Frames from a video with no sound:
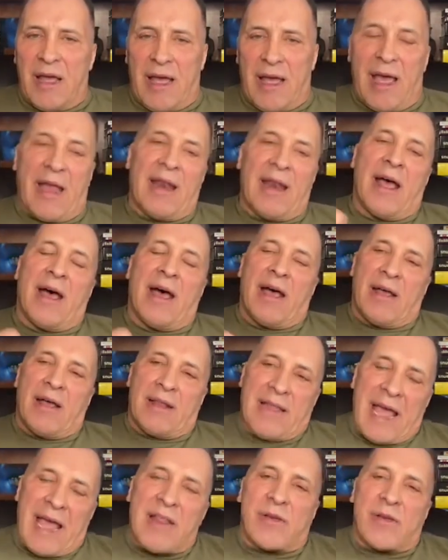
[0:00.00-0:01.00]
and uh,
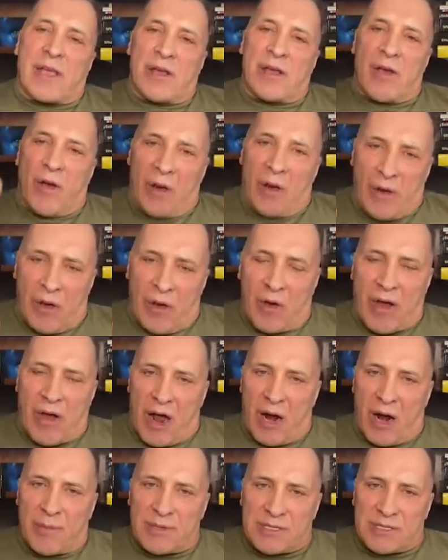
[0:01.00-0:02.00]
then you can go low
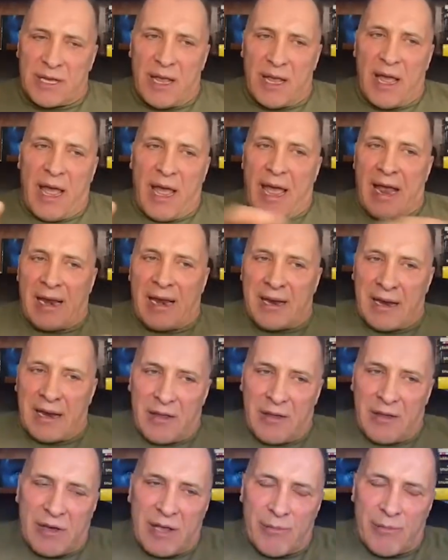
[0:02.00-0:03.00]
carbs
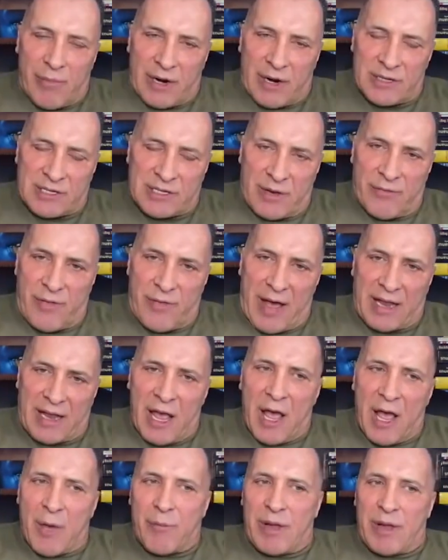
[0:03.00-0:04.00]
and you can burn some fat.
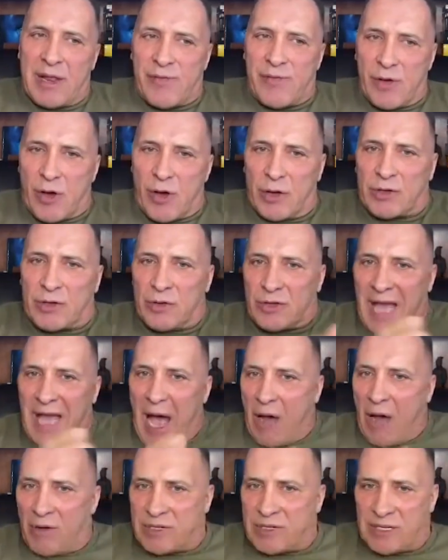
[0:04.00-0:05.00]
But if you go to
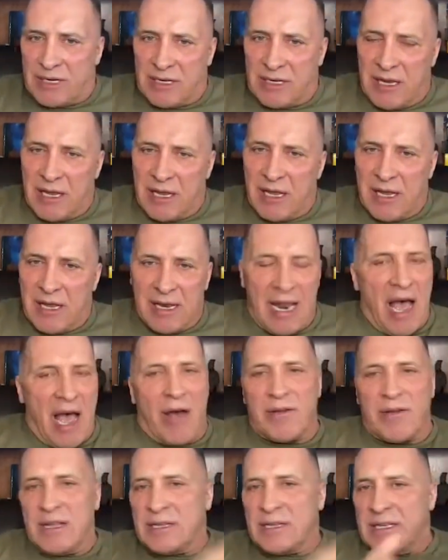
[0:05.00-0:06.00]
1,000,
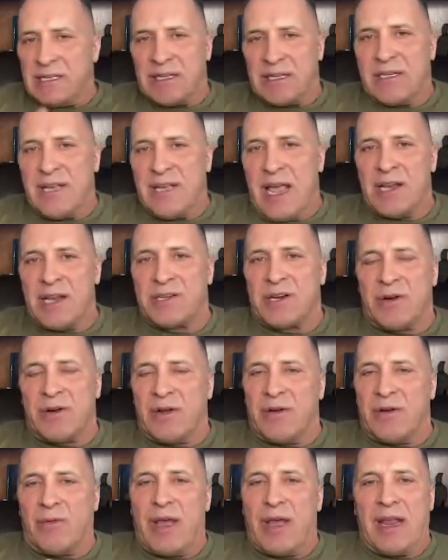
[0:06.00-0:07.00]
now this is a
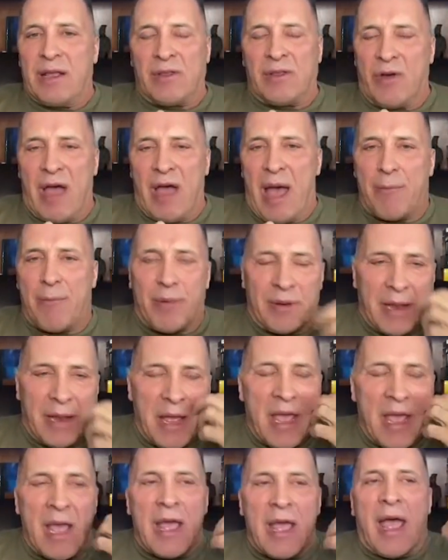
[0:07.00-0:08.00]
danger waiting to happen.
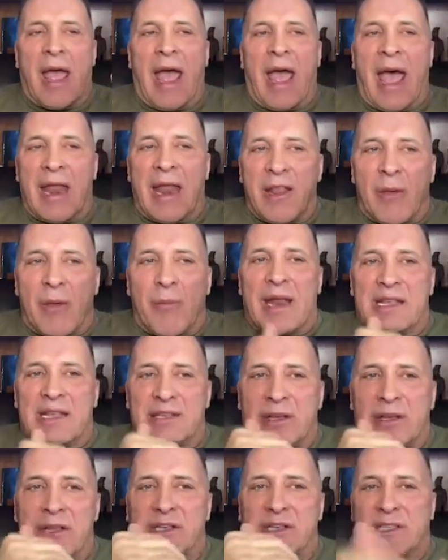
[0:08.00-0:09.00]
And your
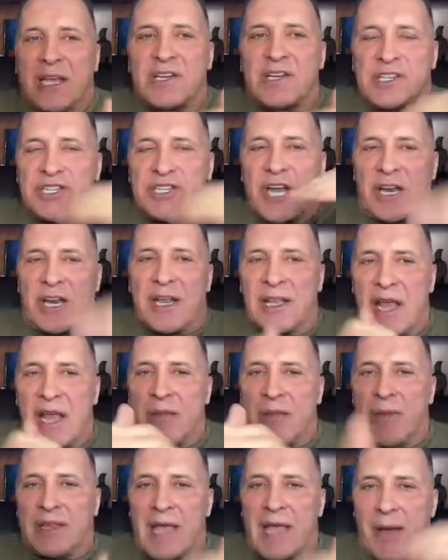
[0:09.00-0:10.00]
body's going to start shutting
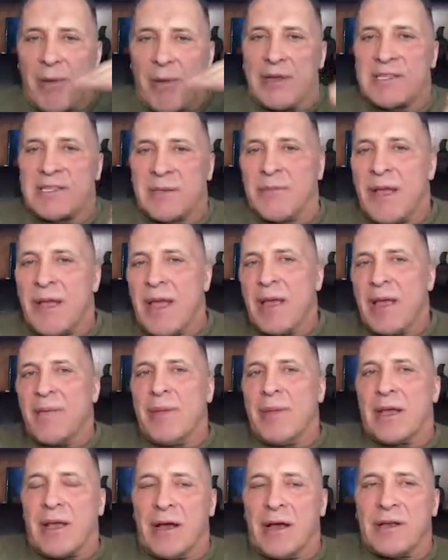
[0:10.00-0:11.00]
down metabolism
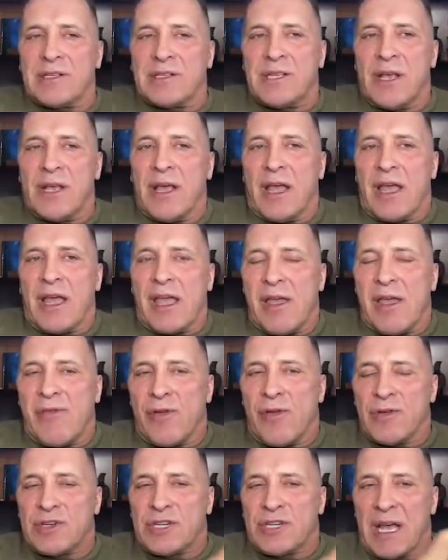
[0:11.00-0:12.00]
because
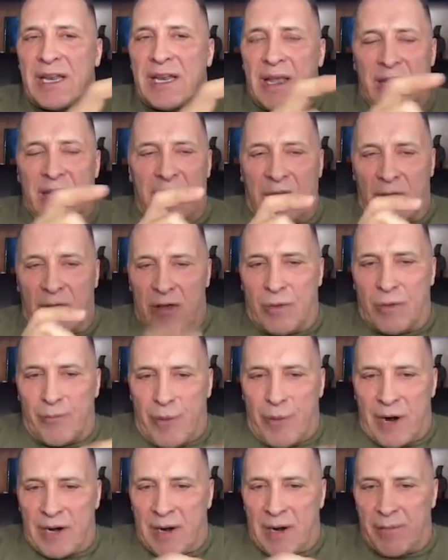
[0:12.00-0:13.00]
if you shut, you know, you
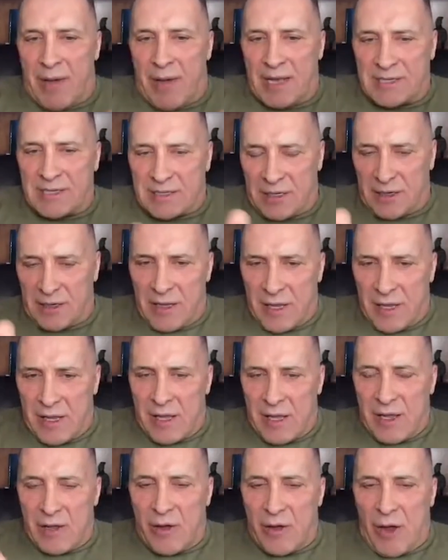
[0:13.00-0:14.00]
burn the muscle,
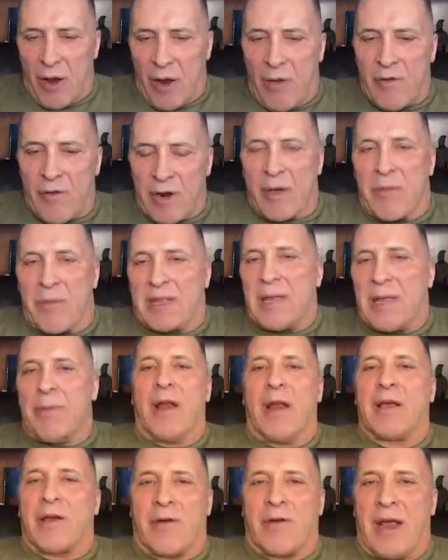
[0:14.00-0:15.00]
you're lowering your
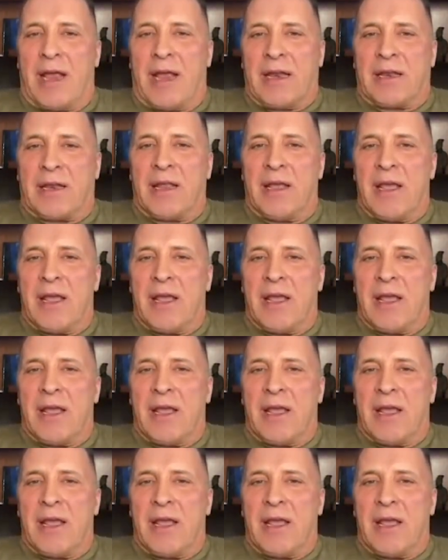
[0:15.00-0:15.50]
metabolic rate.